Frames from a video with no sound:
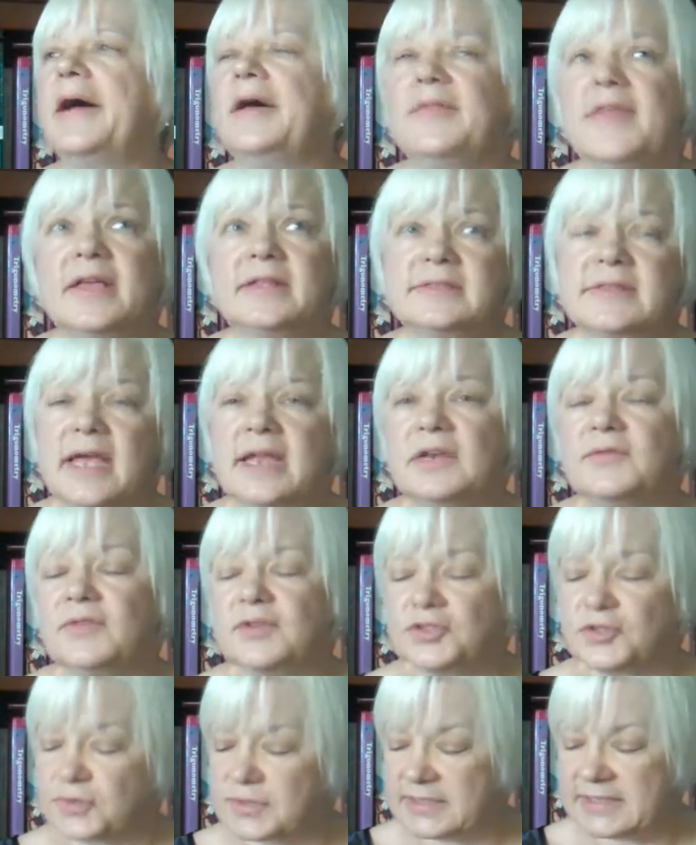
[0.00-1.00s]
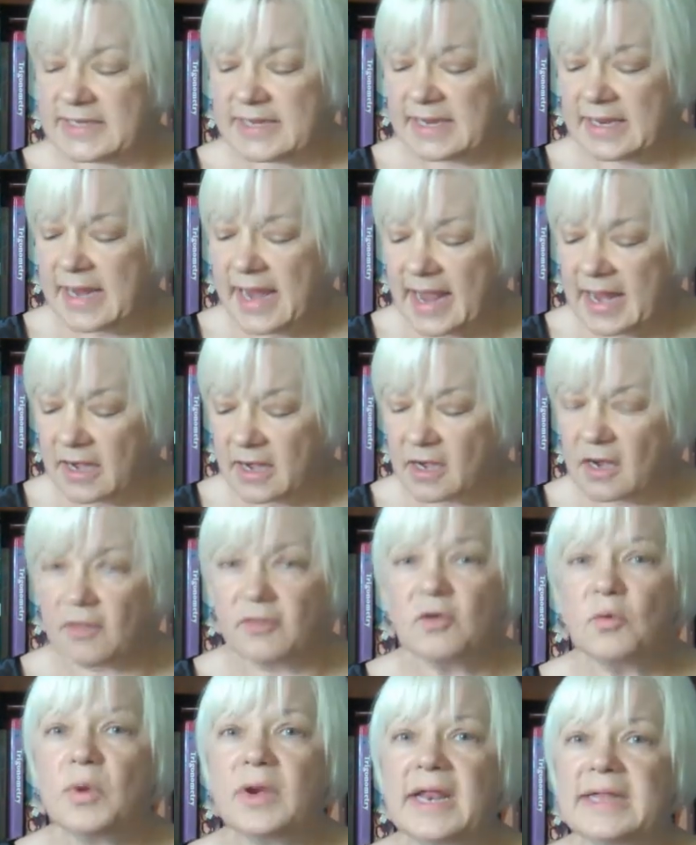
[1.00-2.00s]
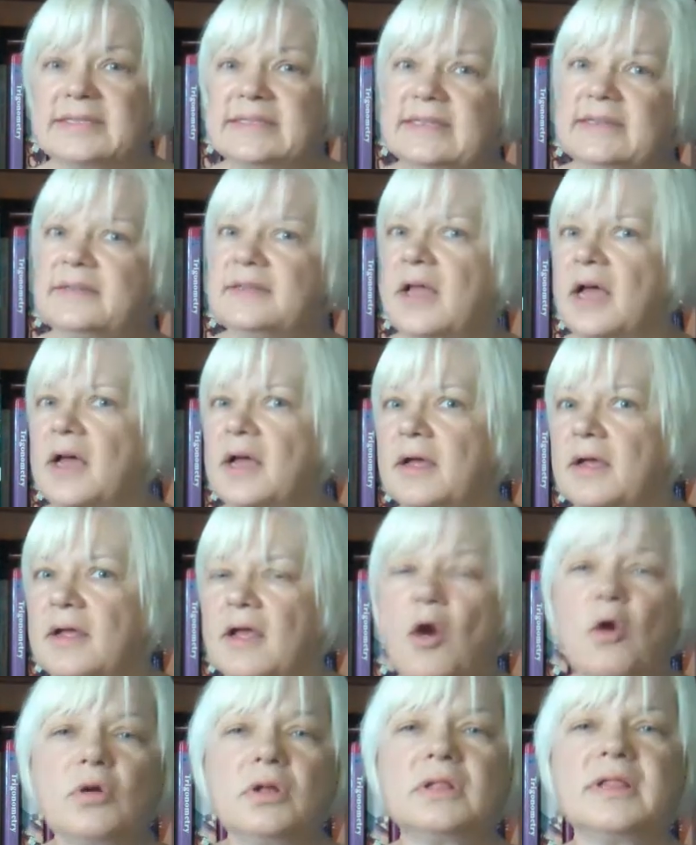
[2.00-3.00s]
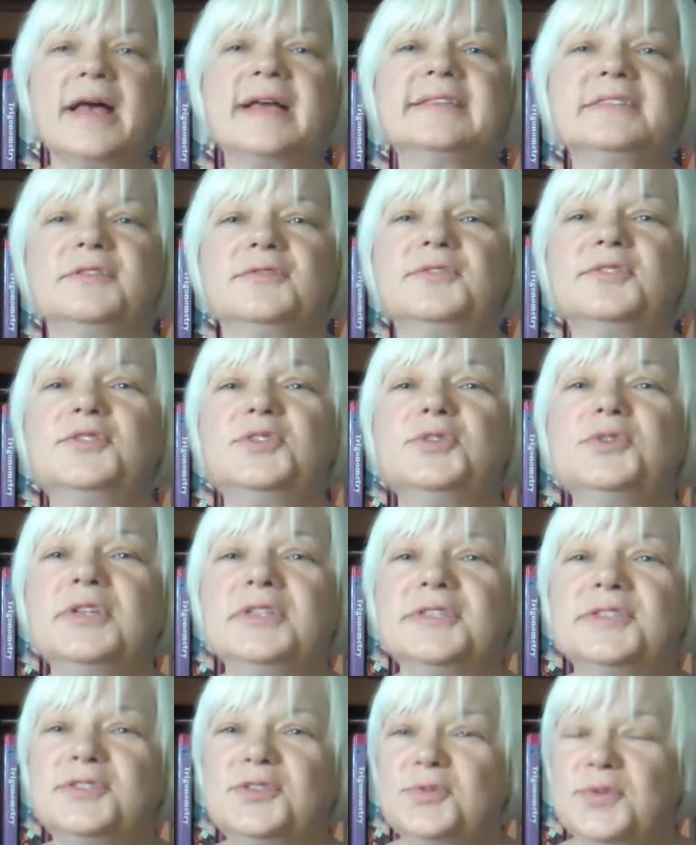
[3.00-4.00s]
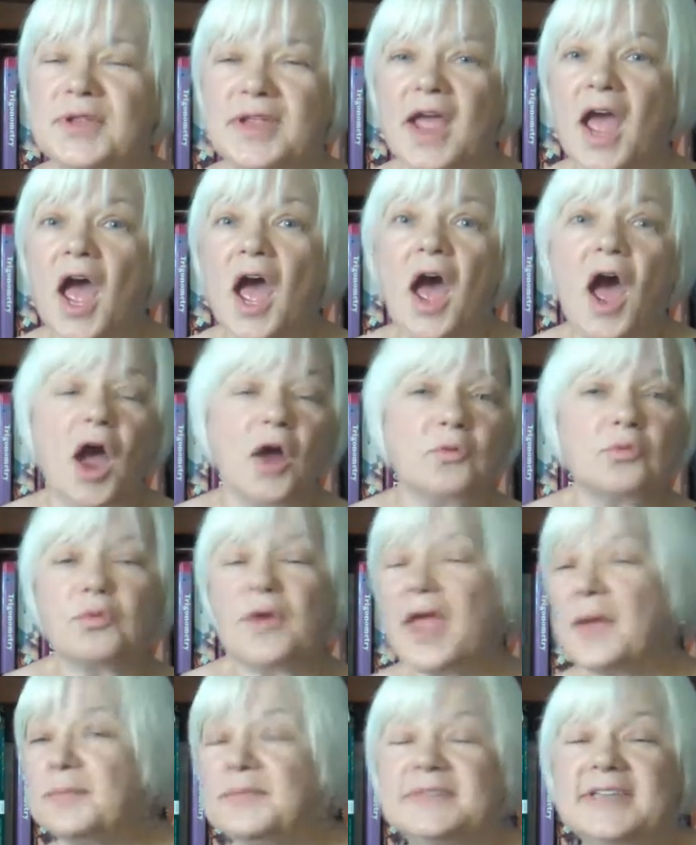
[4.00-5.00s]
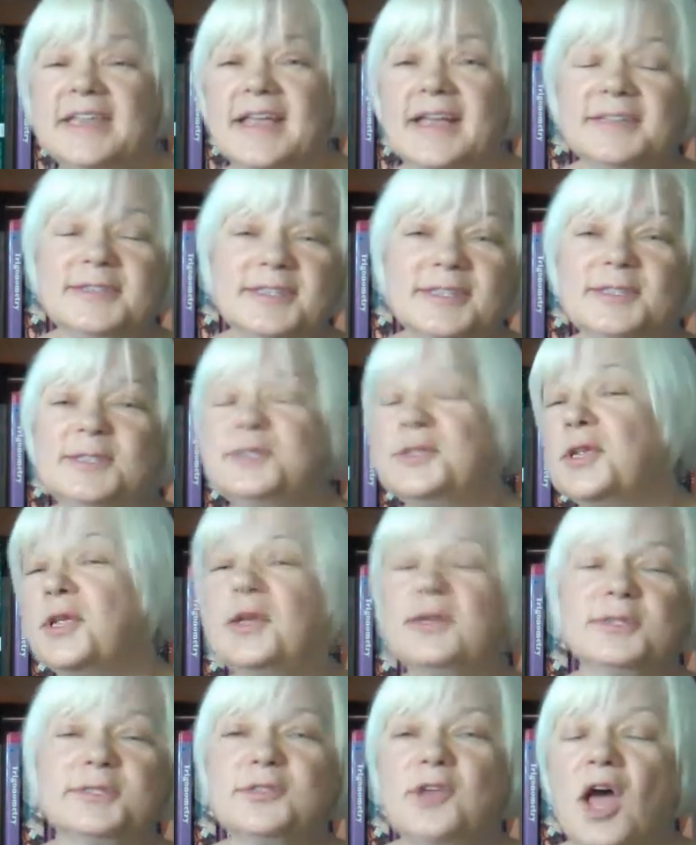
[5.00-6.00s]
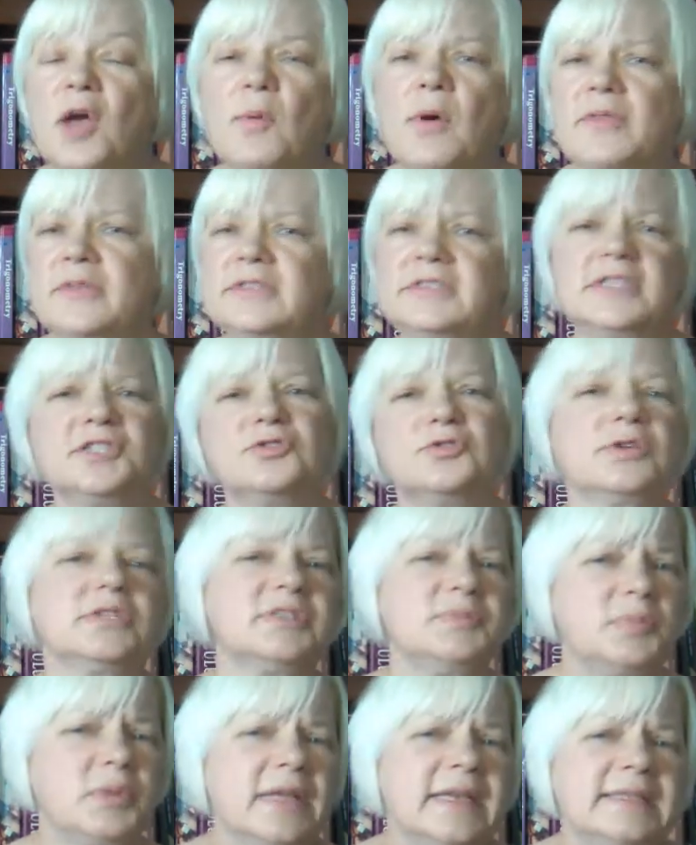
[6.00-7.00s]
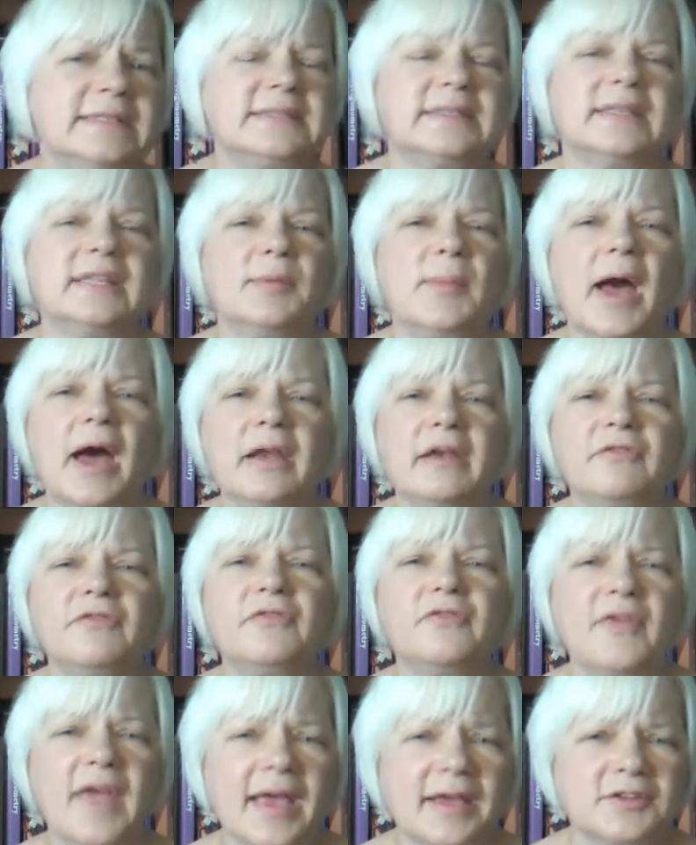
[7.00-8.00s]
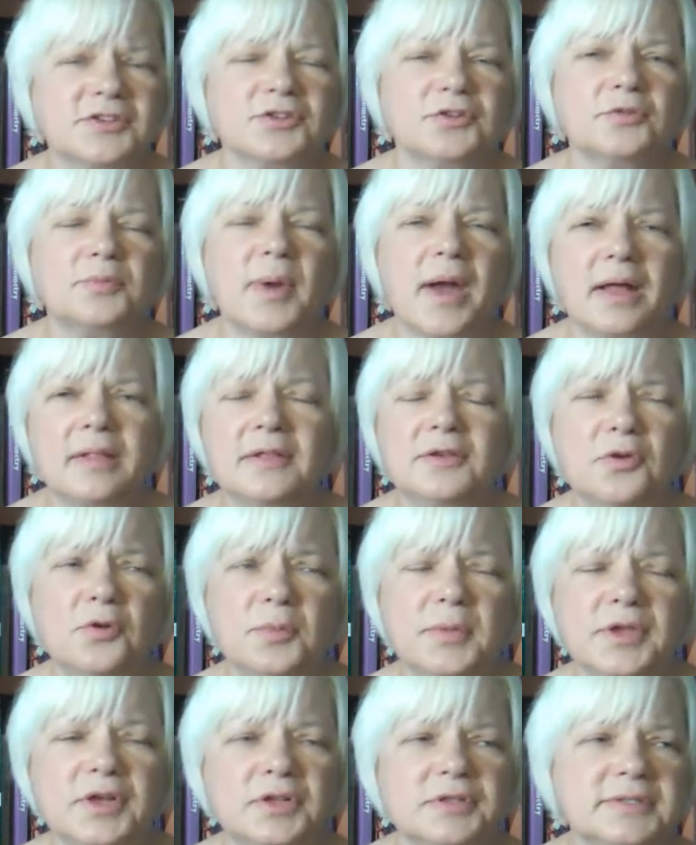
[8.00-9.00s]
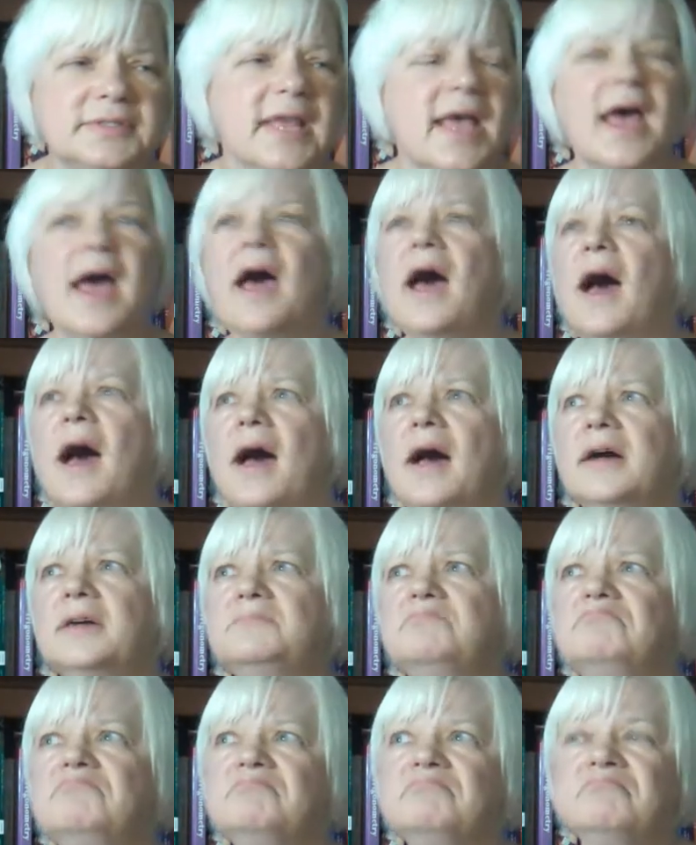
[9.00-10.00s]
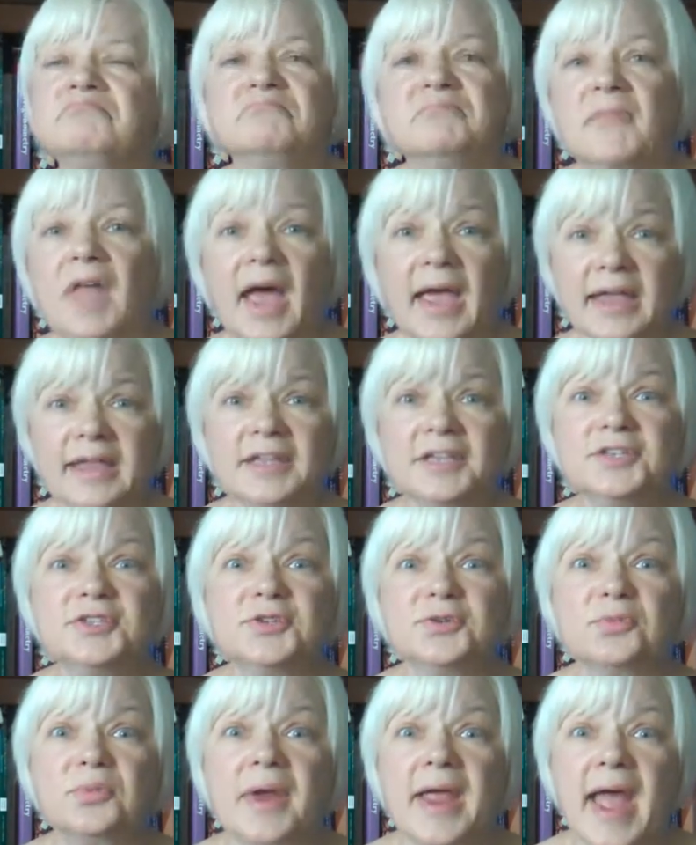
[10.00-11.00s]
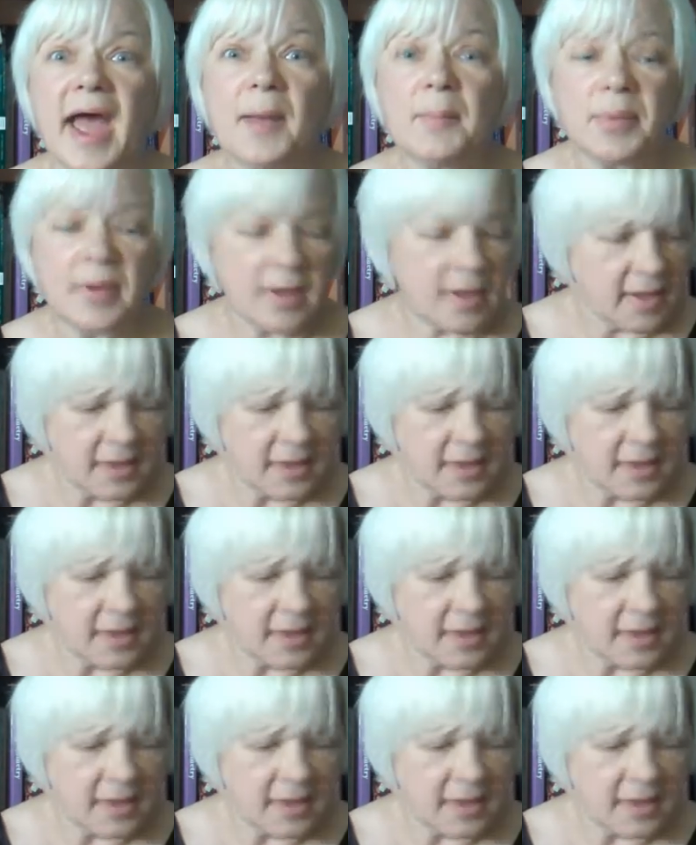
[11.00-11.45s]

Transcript: That's kind of interesting. And another one, I seen a whole class of students doing a rap dance and singing a song while the teacher explains to them how to factor polynomials. I can do rap.